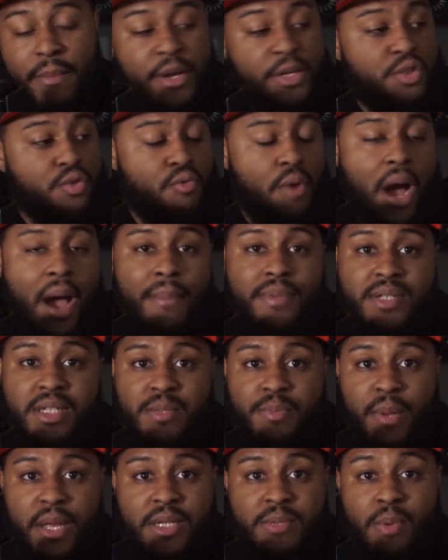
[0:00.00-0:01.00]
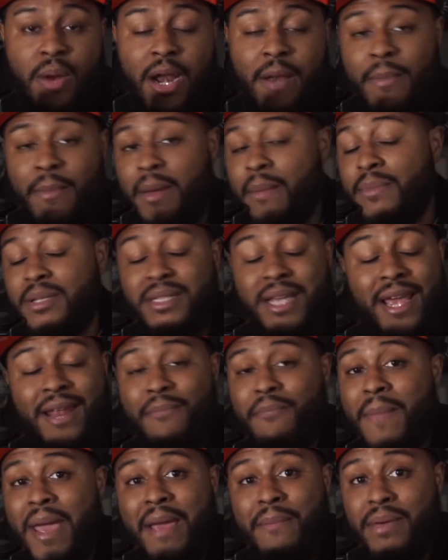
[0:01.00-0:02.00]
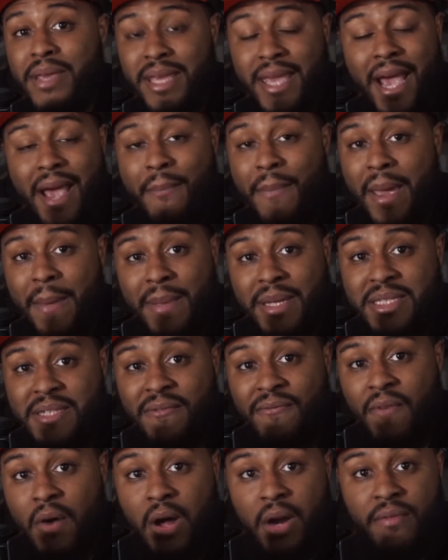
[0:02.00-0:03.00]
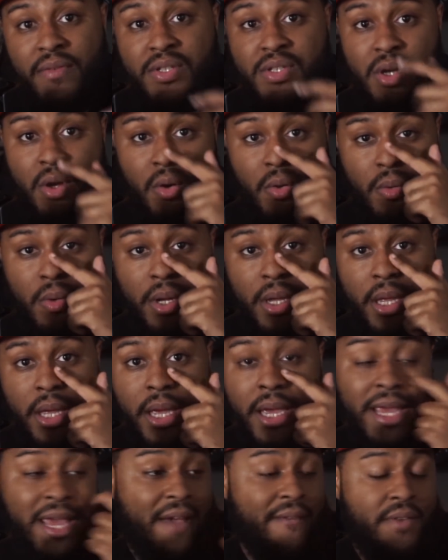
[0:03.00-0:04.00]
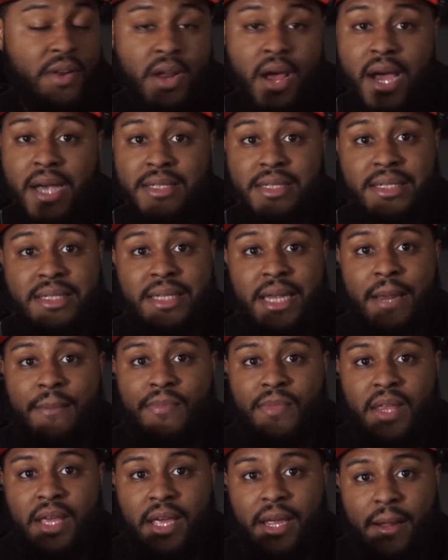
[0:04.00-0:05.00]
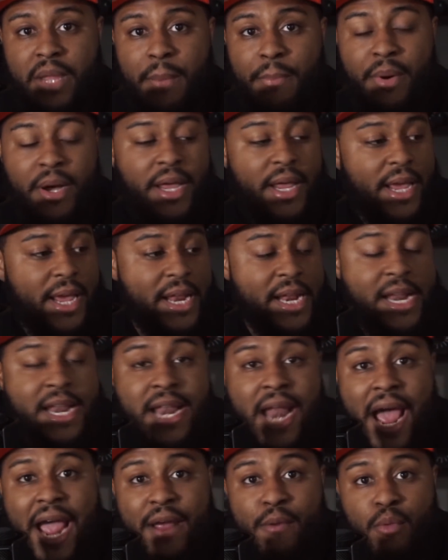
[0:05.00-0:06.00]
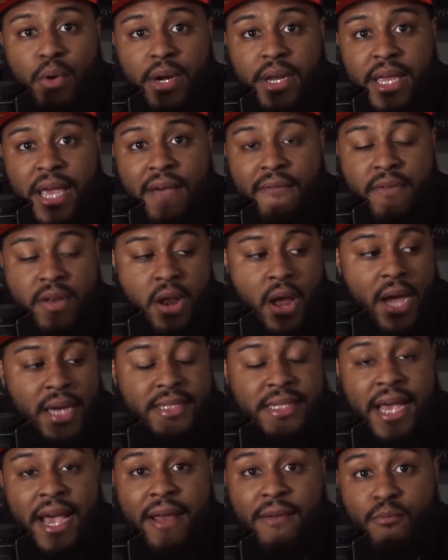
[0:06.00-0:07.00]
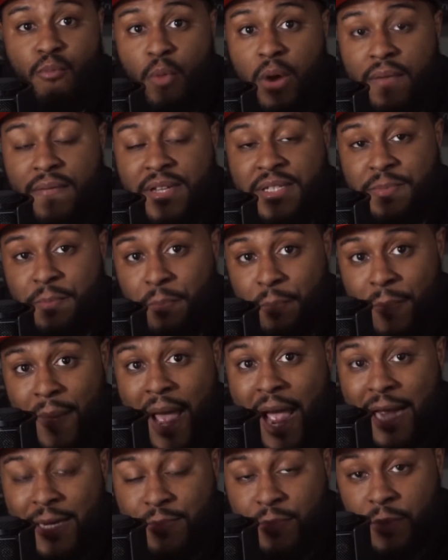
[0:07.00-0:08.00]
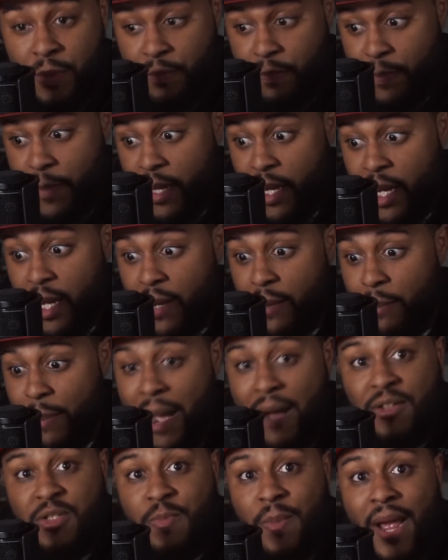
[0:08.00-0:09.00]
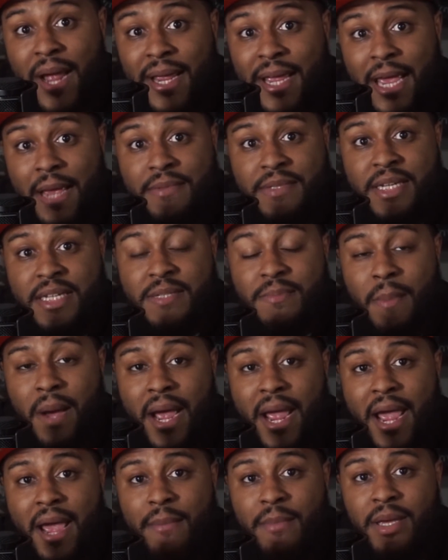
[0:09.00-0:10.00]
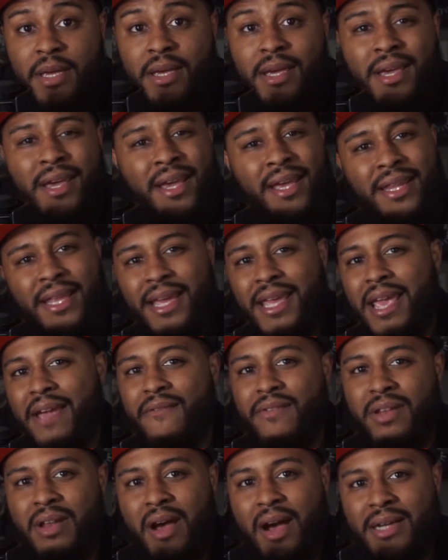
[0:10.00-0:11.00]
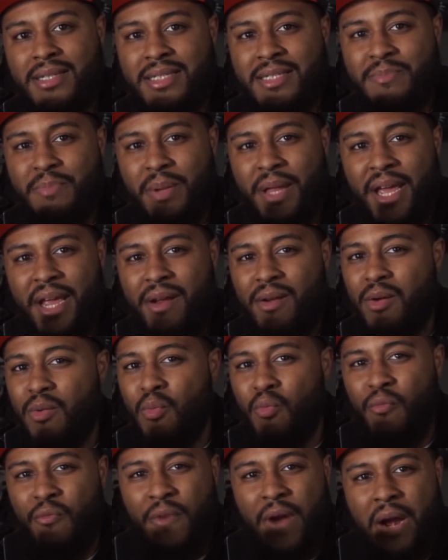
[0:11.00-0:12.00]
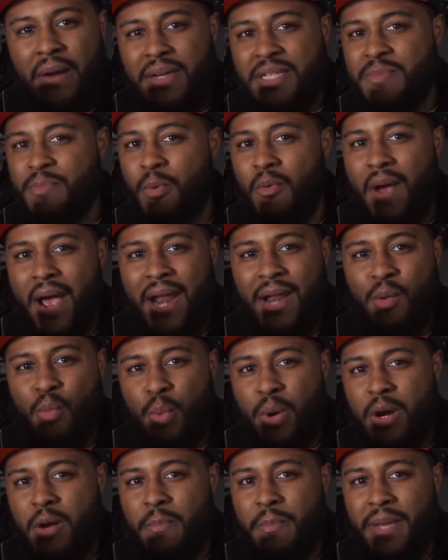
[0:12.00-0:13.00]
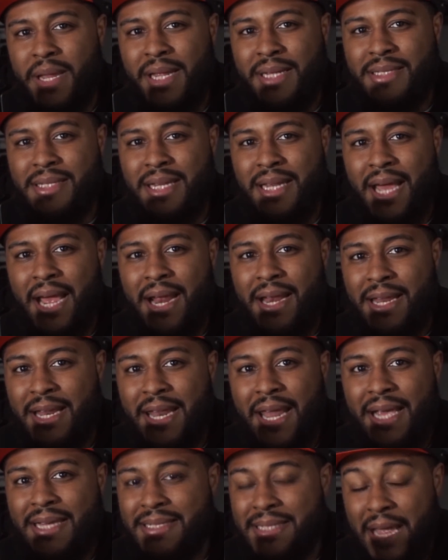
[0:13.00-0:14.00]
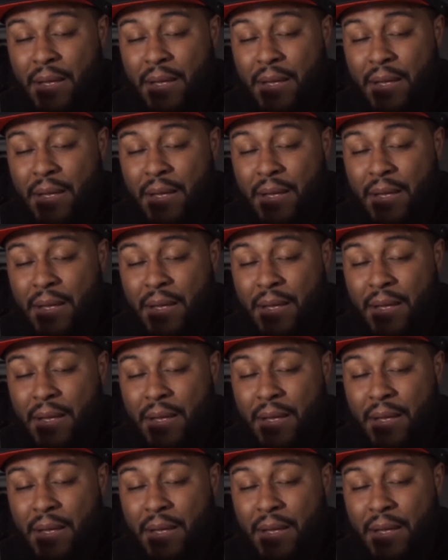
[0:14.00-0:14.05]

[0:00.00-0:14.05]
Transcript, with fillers: Mitchell Robinson's playing sporadic Memphis, and maybe, yeah, maybe it's a fault of his own. Kevin Knox the same thing. But in a night where Kevin Knox had one of his back uh, bounce back games against Miami, then Kevin Knox is playing very sporadic, weird minutes night next